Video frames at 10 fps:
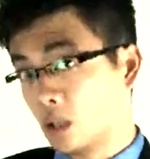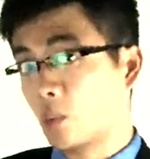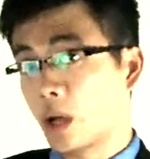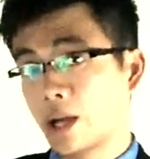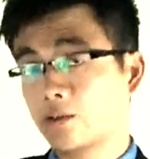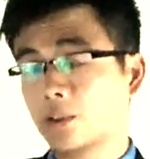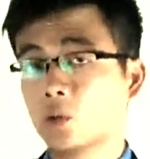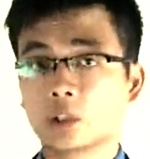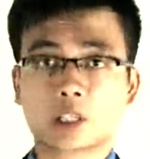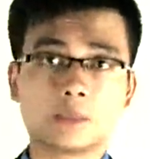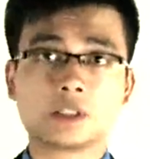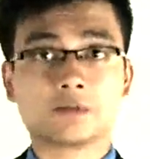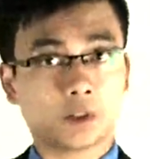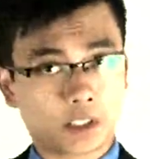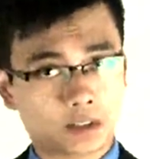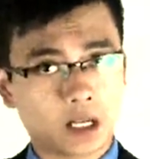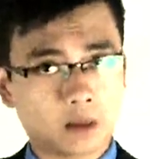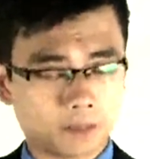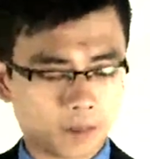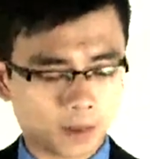we have an audit committee, for
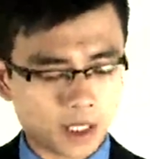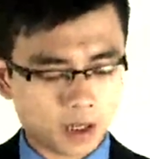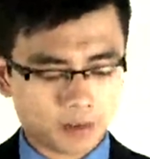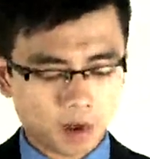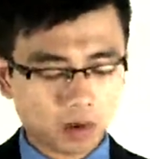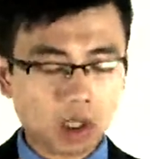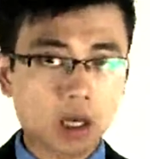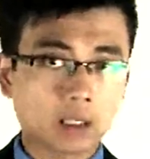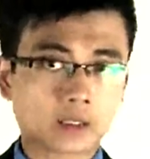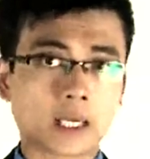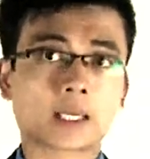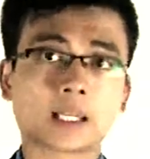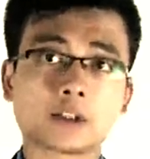example. Of course, they can